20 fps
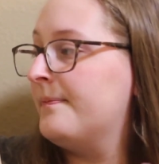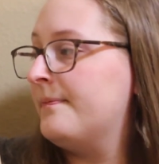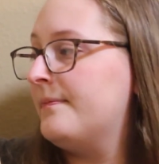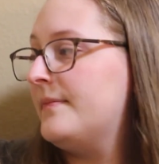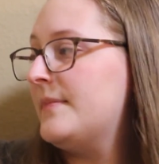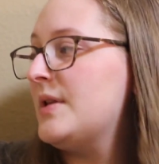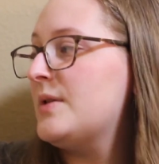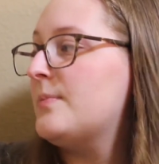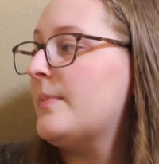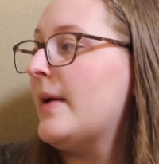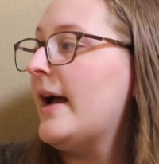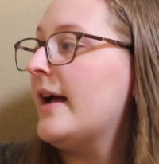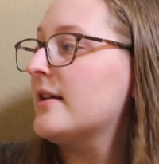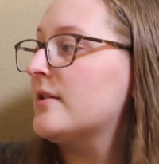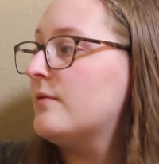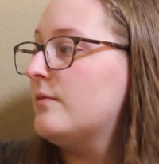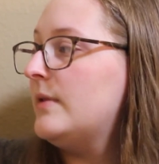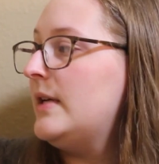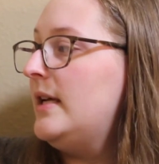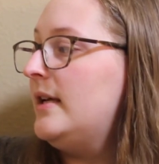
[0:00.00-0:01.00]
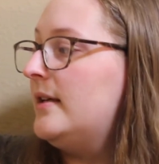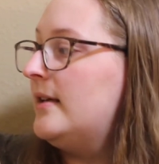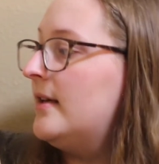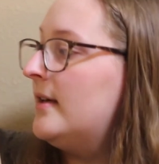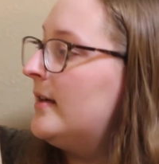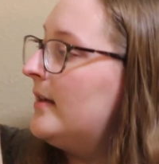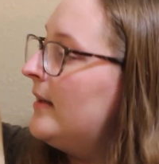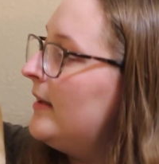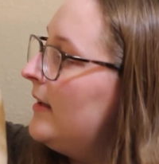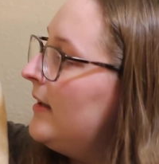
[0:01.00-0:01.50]
this past week,
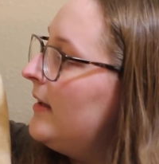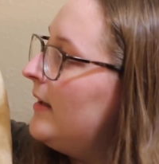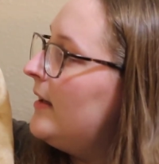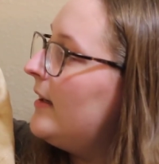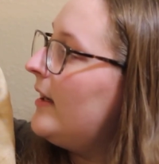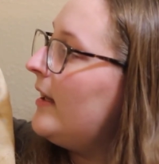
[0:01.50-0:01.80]
and I